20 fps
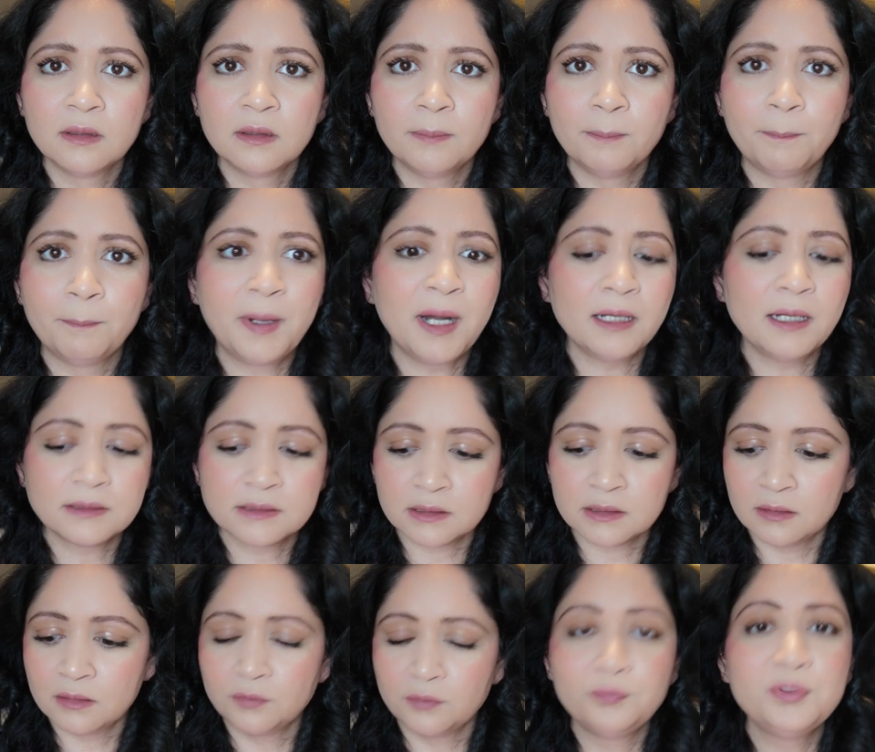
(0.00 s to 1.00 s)
But
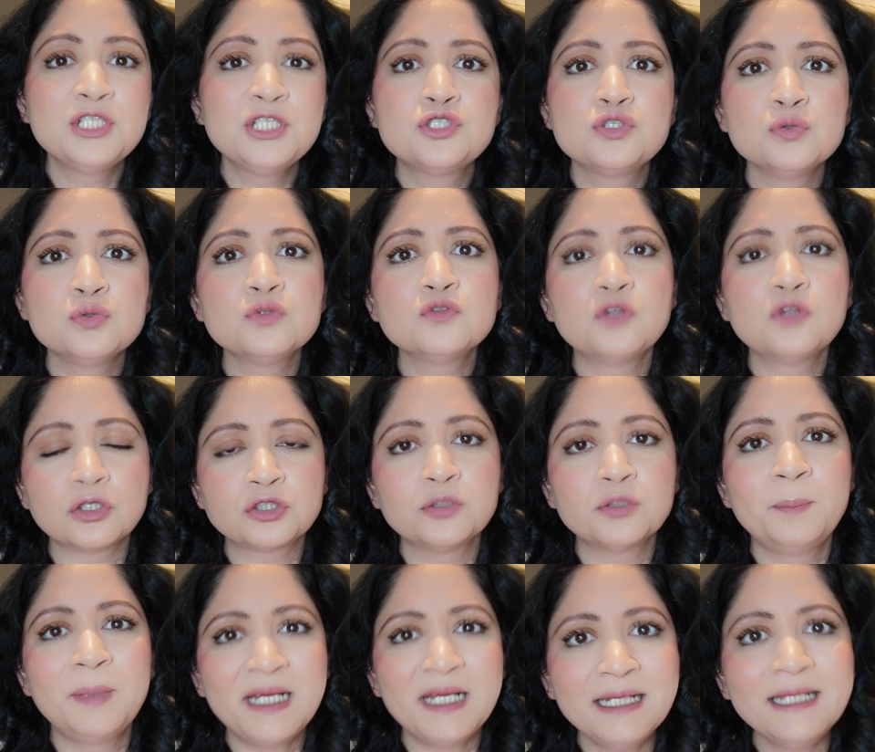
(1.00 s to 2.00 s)
we choose not to
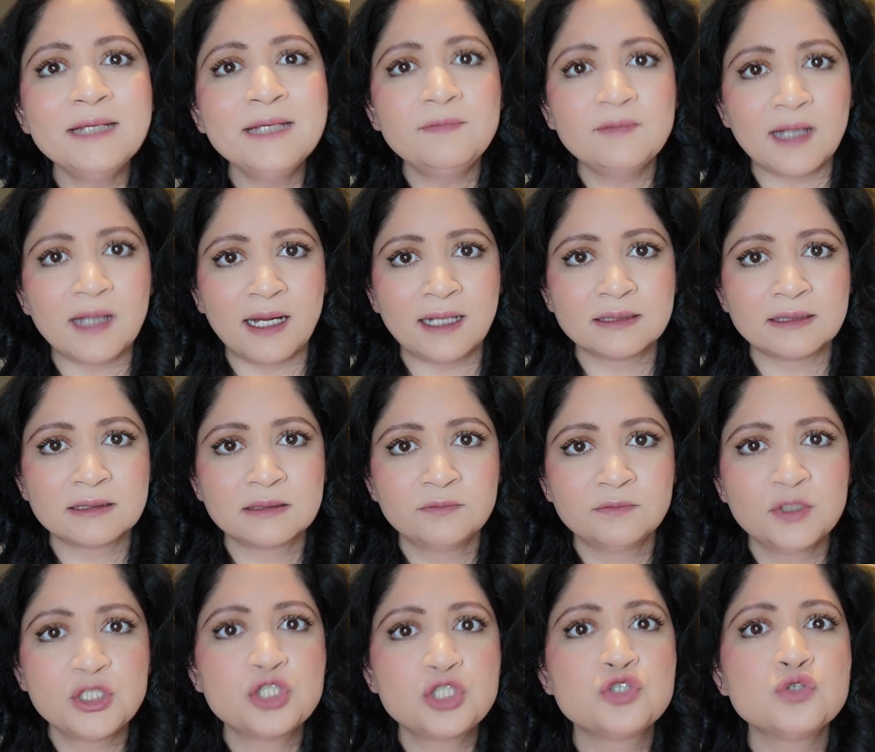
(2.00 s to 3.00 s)
believe that.
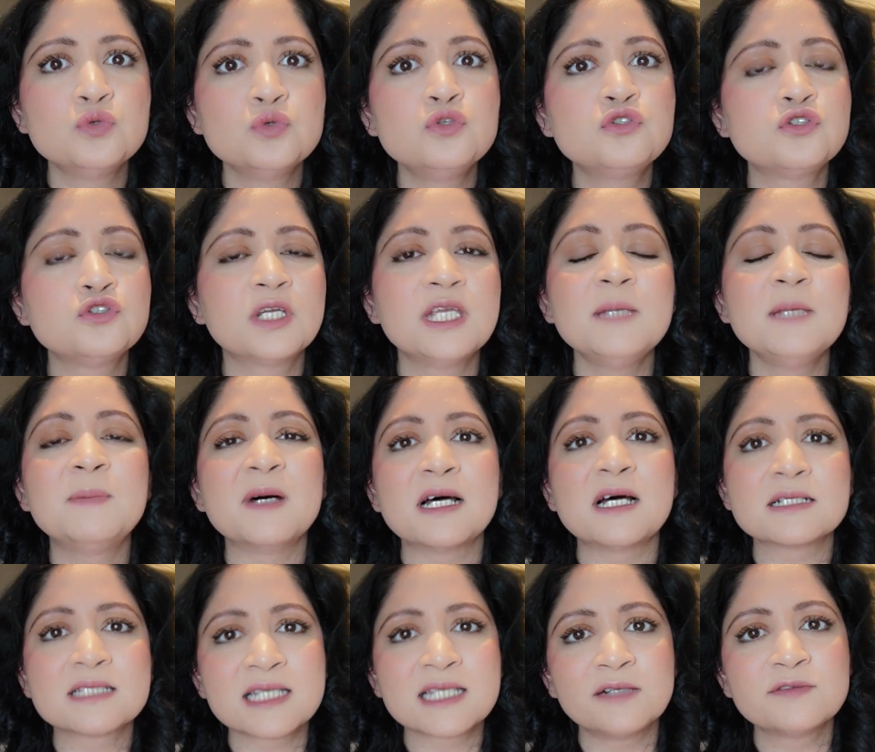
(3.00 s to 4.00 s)
We choose to keep
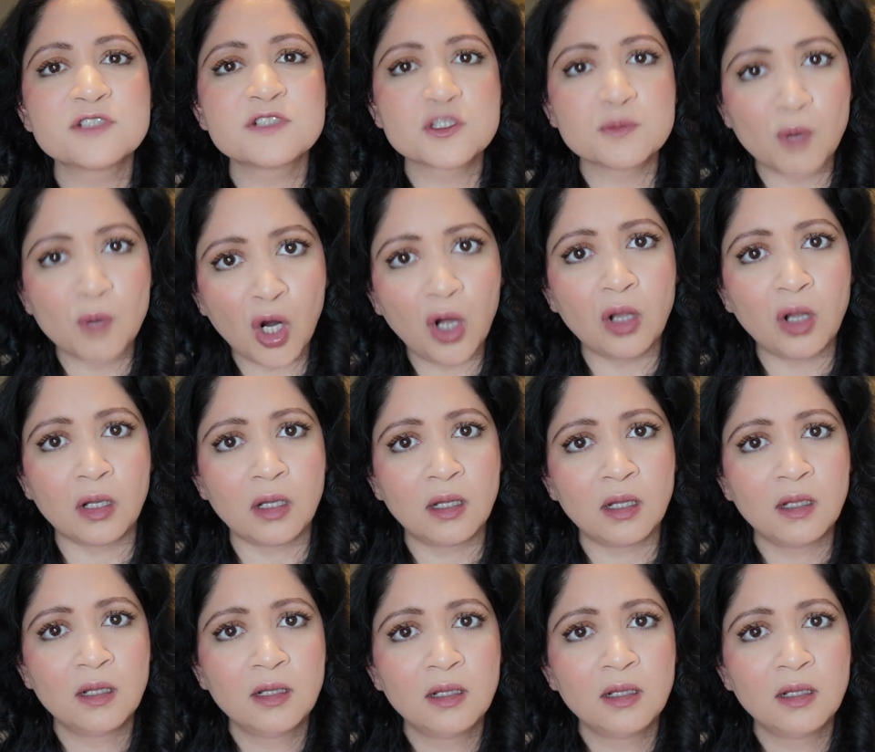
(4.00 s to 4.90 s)
ourselves small.